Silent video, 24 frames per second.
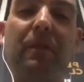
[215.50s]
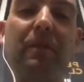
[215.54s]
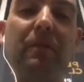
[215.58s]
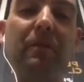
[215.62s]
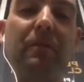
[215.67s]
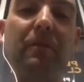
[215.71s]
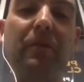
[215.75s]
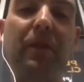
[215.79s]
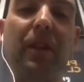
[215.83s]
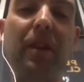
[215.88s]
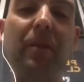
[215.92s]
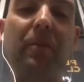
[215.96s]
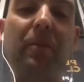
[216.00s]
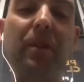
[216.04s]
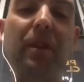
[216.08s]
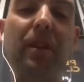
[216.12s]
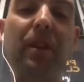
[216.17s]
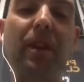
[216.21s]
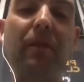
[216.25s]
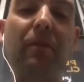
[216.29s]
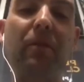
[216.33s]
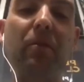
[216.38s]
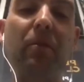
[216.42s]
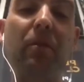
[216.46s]
family
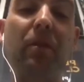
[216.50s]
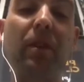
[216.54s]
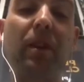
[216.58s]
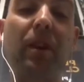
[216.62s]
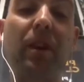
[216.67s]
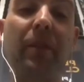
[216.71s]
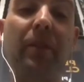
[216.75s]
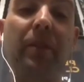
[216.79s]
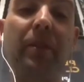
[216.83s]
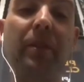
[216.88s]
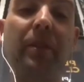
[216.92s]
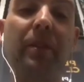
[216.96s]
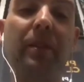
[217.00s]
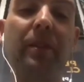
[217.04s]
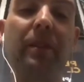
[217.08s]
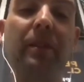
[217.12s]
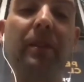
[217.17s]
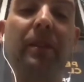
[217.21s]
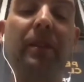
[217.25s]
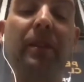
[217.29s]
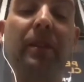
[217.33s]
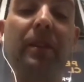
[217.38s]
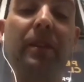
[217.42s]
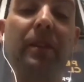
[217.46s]
and everyone healthy?
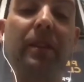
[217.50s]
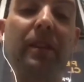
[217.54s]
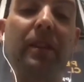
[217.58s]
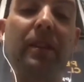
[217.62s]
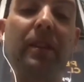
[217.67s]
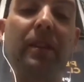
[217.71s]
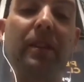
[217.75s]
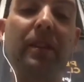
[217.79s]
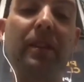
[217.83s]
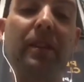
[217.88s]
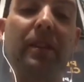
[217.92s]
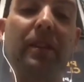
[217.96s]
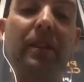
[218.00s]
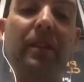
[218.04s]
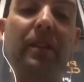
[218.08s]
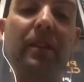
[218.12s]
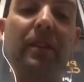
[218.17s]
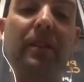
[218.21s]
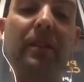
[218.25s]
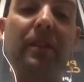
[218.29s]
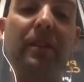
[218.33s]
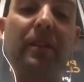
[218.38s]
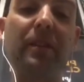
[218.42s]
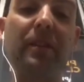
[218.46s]

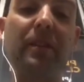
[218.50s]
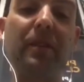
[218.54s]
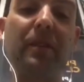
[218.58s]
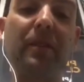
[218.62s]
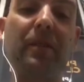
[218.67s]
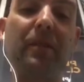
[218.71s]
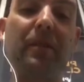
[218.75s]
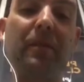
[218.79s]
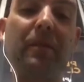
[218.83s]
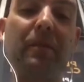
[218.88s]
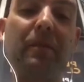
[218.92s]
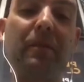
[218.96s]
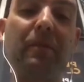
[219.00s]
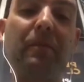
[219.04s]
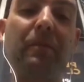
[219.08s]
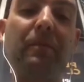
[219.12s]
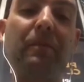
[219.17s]
Yes, sir.